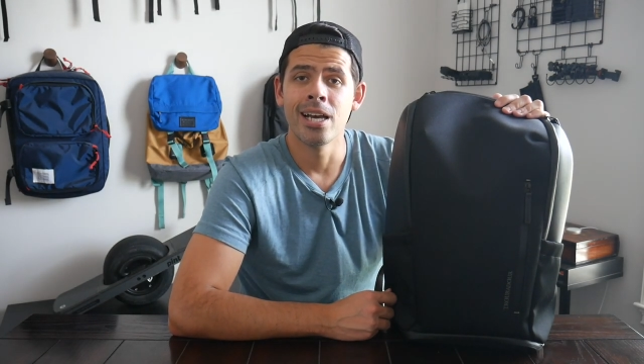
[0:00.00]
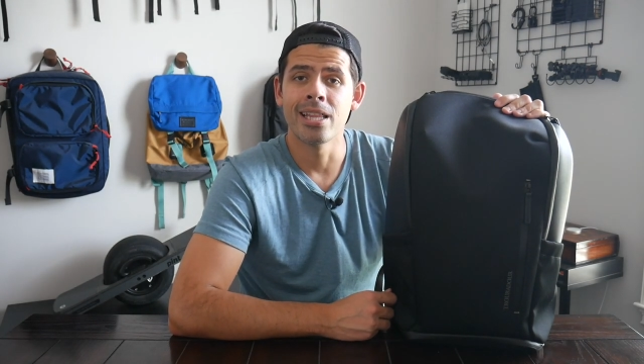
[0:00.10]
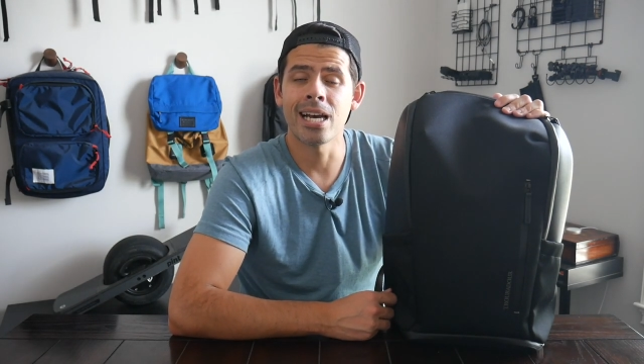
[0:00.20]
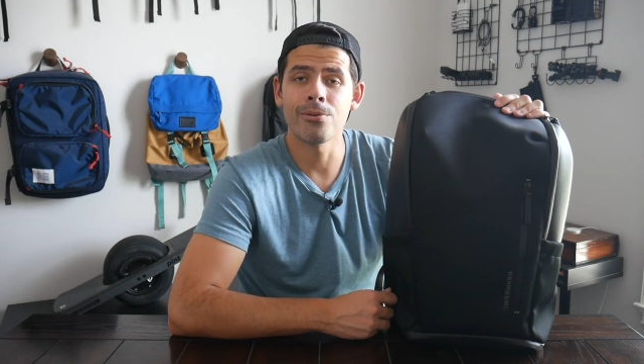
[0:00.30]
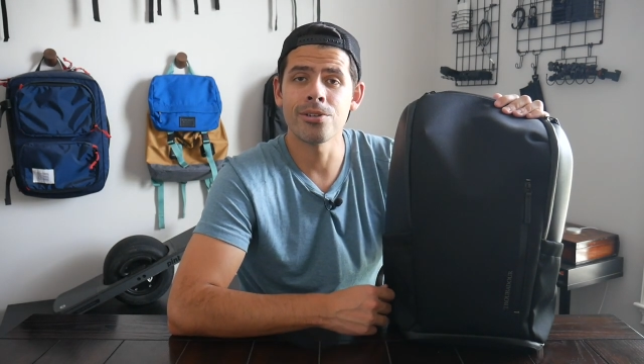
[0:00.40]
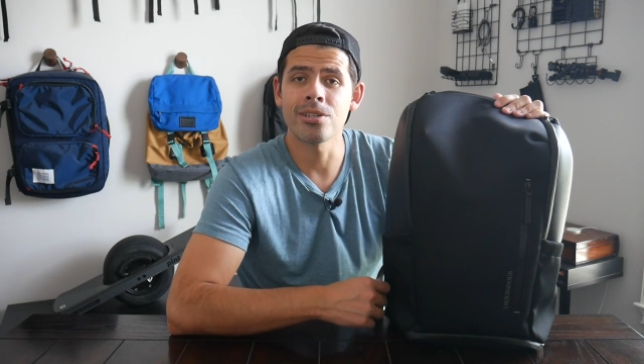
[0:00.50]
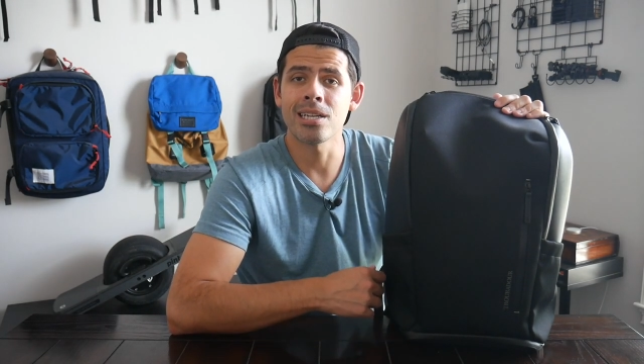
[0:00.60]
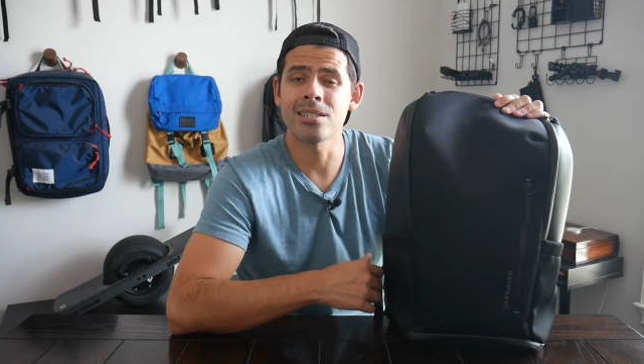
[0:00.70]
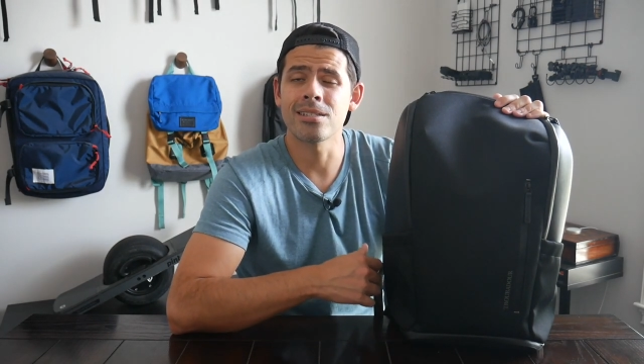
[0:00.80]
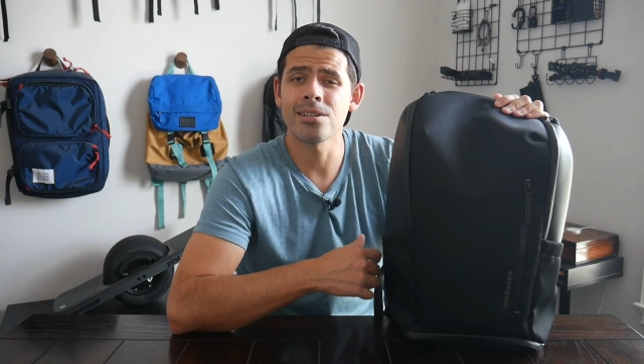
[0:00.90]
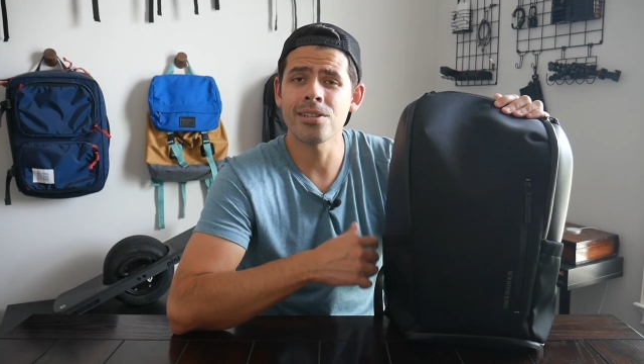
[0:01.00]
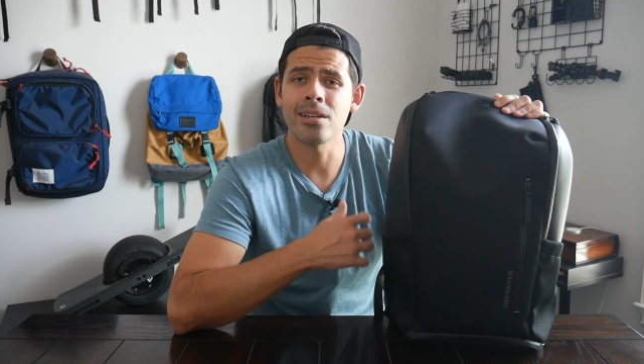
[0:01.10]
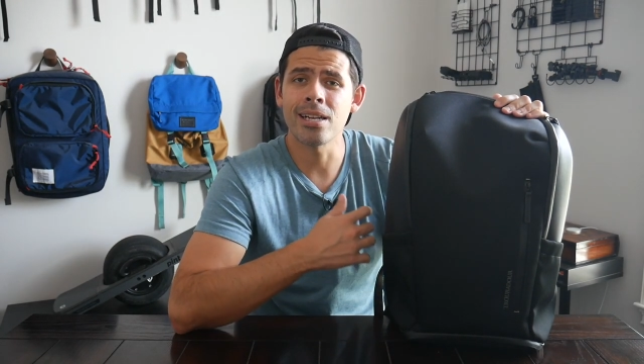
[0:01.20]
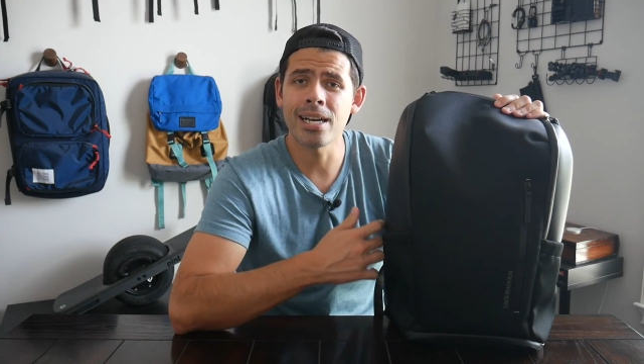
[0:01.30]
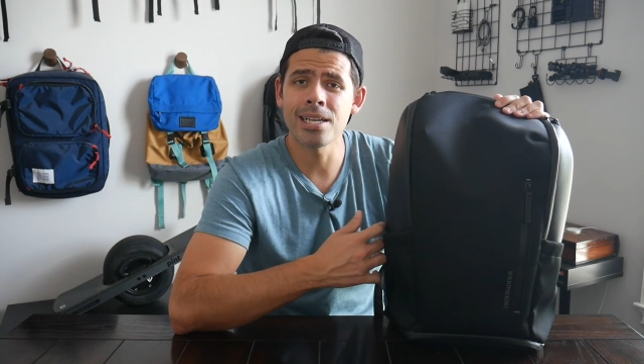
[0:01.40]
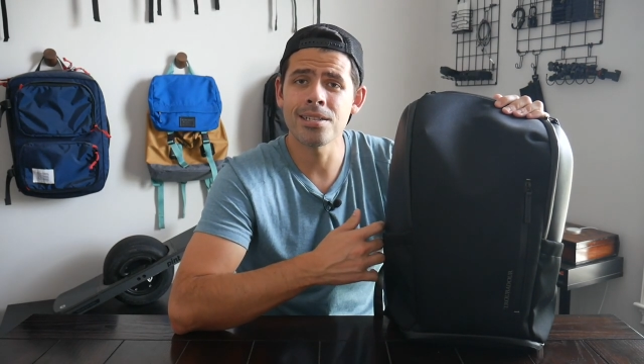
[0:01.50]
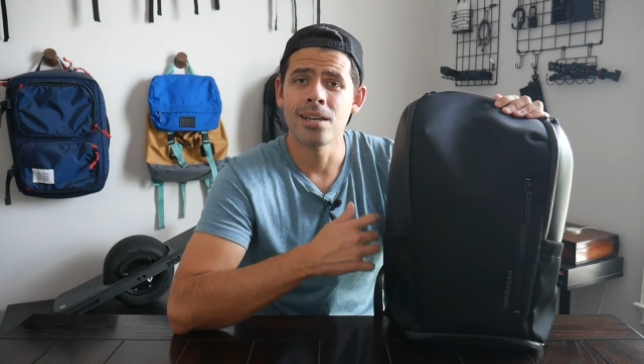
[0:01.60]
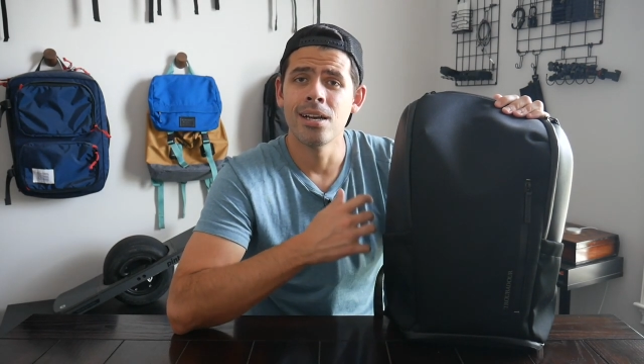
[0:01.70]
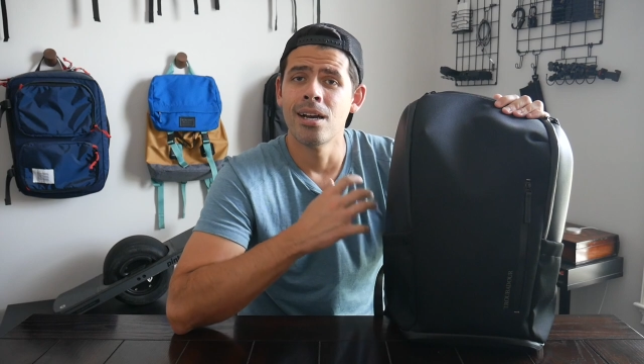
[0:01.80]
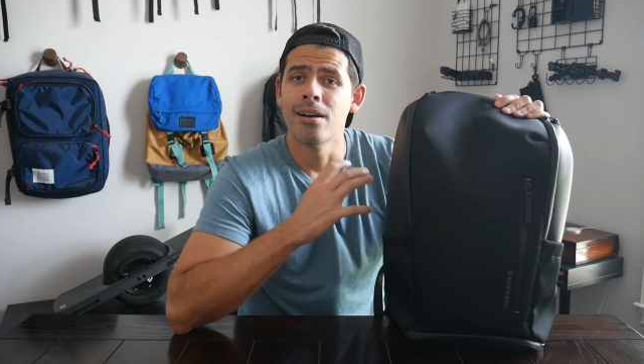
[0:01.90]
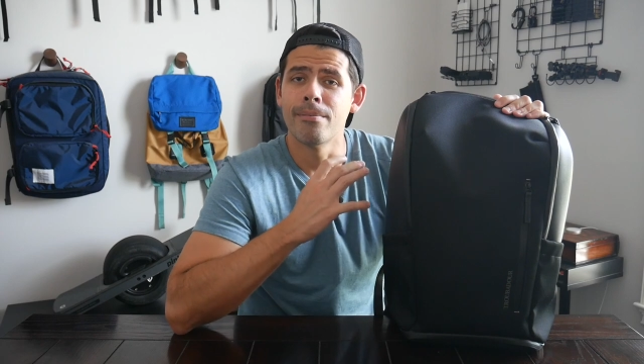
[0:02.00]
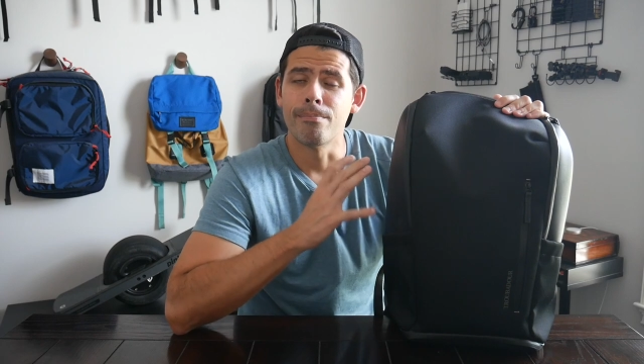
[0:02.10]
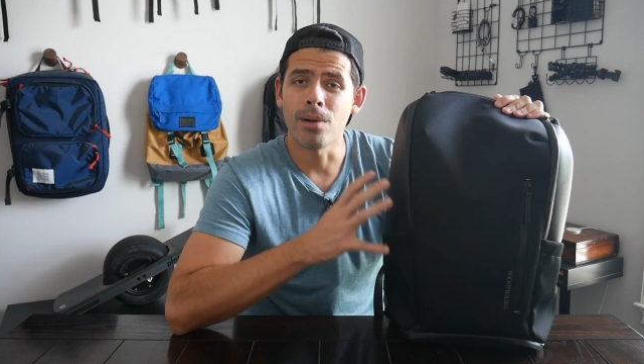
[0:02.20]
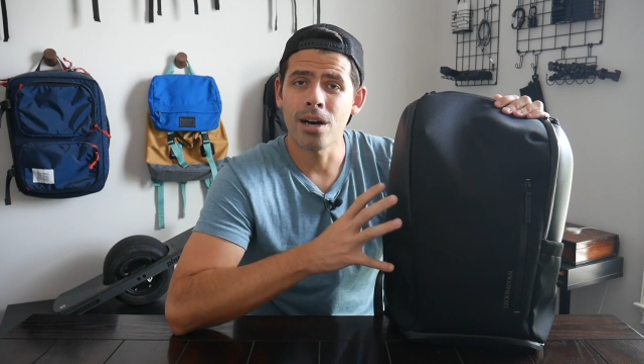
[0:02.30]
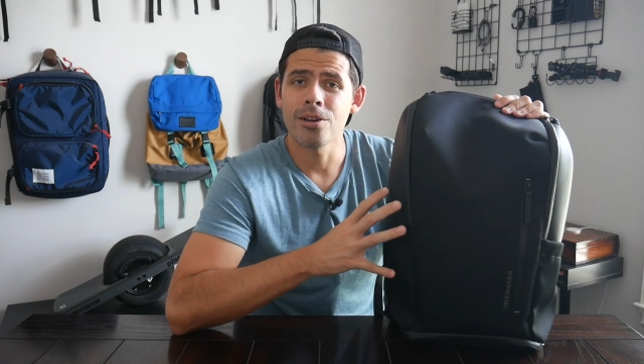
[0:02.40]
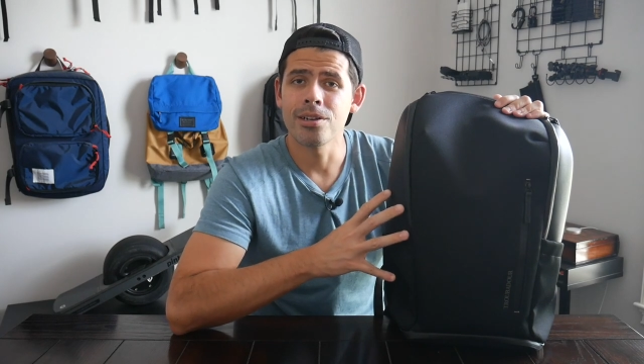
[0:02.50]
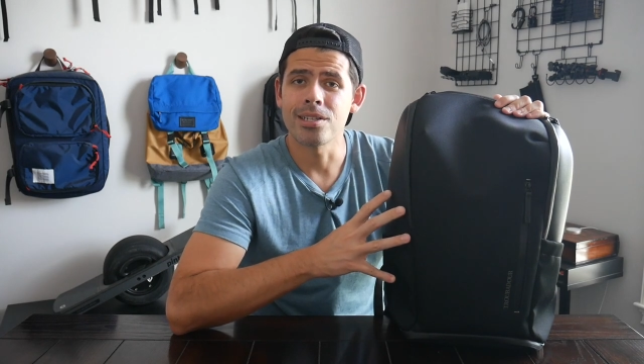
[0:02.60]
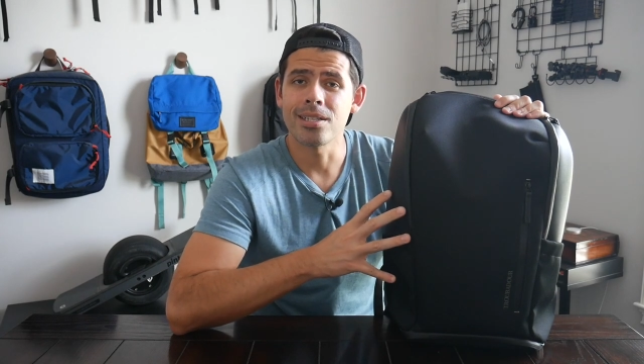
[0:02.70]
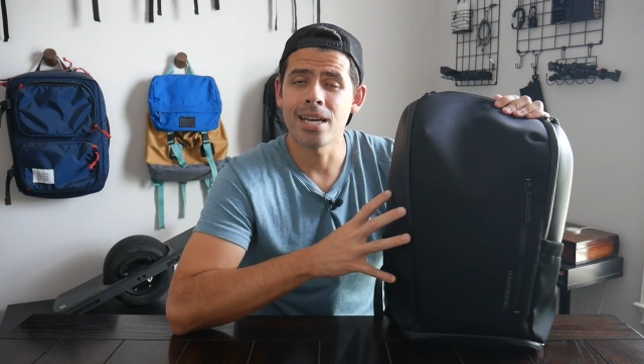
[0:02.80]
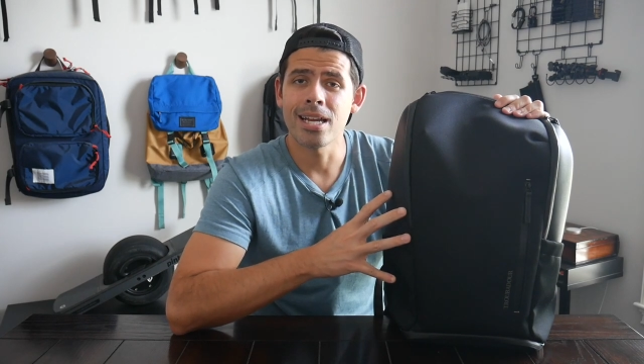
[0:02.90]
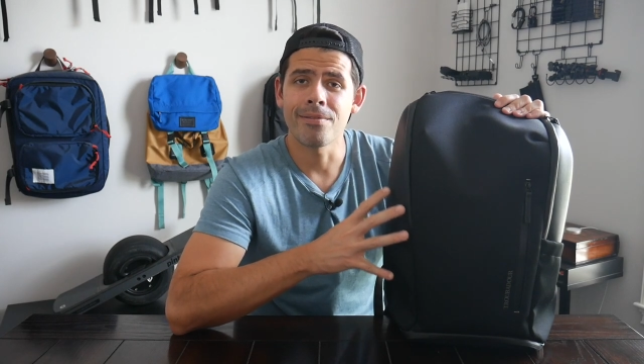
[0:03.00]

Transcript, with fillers: That one just has such a nice modern aesthetic,